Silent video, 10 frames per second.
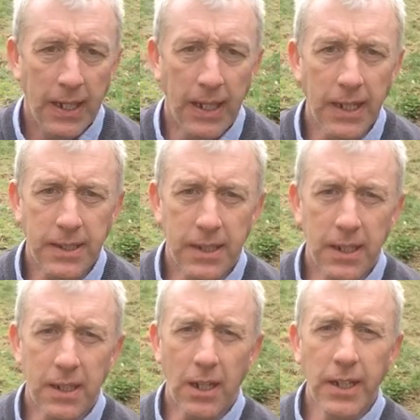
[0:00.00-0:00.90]

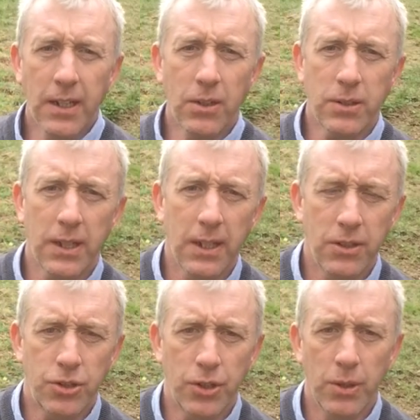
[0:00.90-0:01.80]
it kind of looks at it
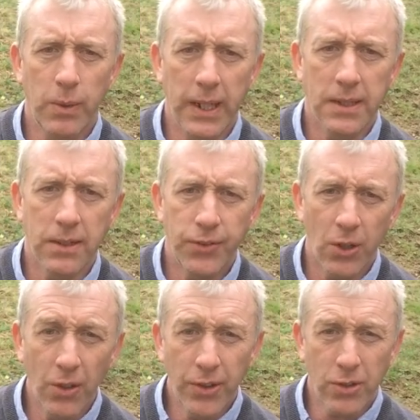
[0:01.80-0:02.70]
in three ways. If
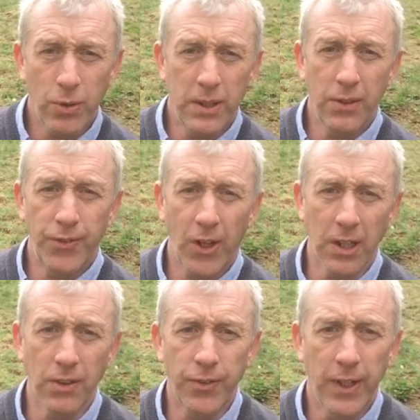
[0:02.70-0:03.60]
you're under
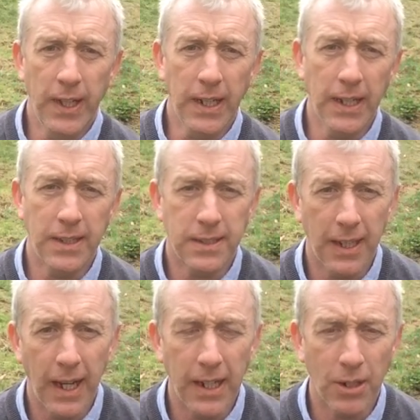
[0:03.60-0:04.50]
25, it's
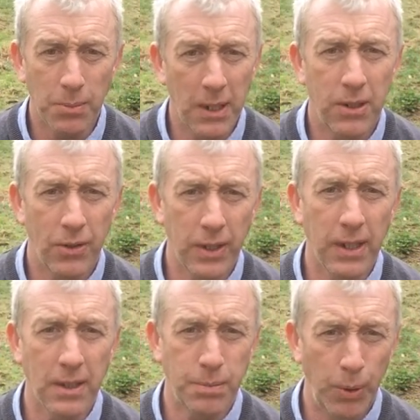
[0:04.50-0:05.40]
your milk
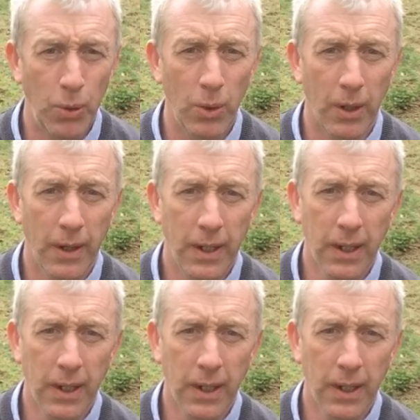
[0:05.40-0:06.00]
urea is poor.